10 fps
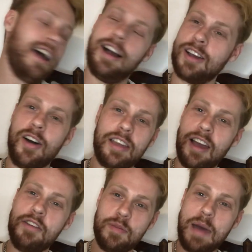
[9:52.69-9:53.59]
I can't
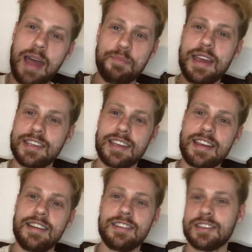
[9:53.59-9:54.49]
get over bad
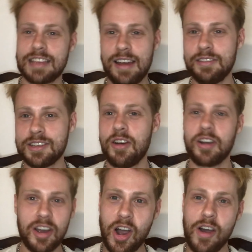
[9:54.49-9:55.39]
mixing. As a sound
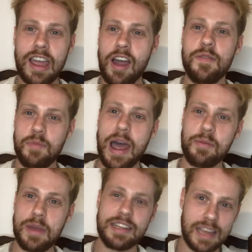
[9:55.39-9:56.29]
designer, I can't get over
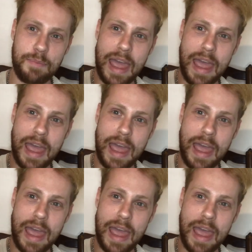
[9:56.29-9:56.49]
bad mixing.